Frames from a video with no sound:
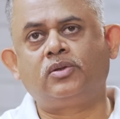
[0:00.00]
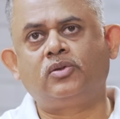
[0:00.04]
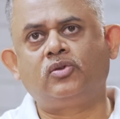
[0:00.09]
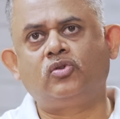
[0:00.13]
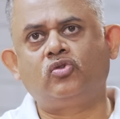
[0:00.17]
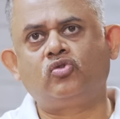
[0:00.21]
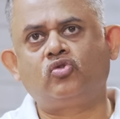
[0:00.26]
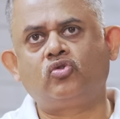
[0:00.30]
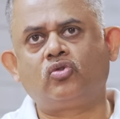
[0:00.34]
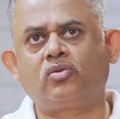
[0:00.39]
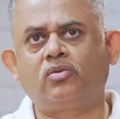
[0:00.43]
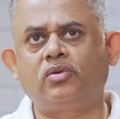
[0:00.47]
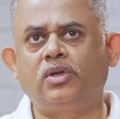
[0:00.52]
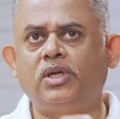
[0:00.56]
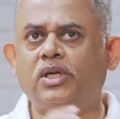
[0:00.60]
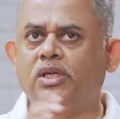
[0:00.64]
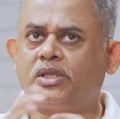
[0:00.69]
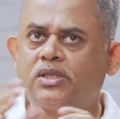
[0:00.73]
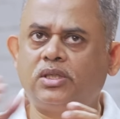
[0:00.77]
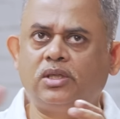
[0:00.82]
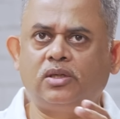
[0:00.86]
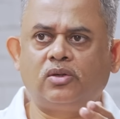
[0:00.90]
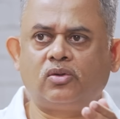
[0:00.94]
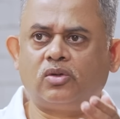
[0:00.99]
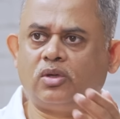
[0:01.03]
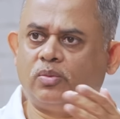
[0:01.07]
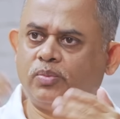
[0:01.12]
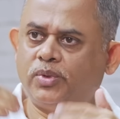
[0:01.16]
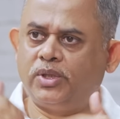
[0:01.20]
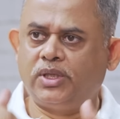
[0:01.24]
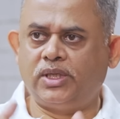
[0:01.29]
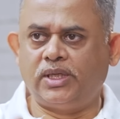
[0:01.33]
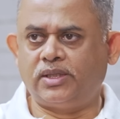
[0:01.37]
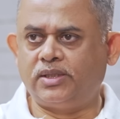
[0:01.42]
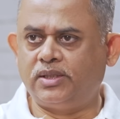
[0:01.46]
So reduction in
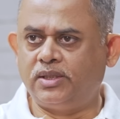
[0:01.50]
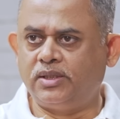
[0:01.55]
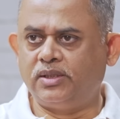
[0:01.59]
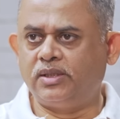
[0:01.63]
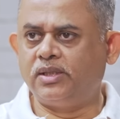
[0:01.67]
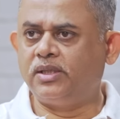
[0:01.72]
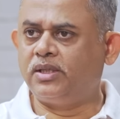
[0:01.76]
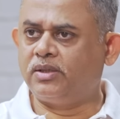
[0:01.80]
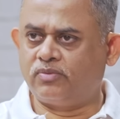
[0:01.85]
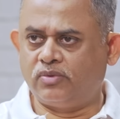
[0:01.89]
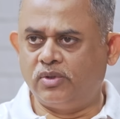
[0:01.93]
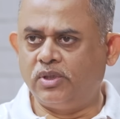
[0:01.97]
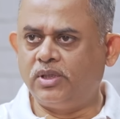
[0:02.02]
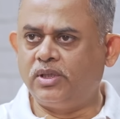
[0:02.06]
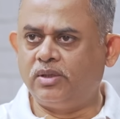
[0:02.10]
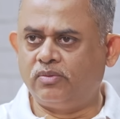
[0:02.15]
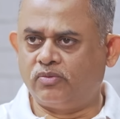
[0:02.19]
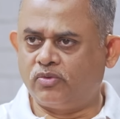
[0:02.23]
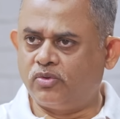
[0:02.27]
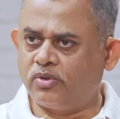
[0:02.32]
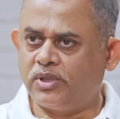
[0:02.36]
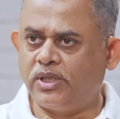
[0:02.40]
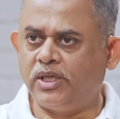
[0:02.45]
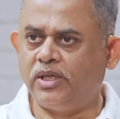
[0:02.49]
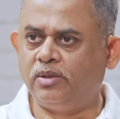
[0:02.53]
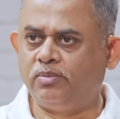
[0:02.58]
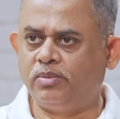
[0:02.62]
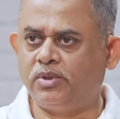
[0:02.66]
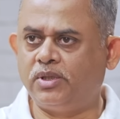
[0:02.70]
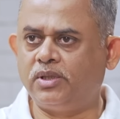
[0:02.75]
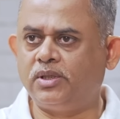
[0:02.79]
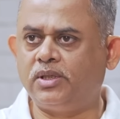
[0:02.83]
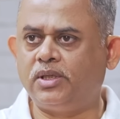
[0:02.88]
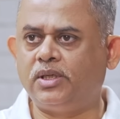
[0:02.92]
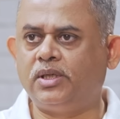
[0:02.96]
corporate taxes has actually, of course, helped.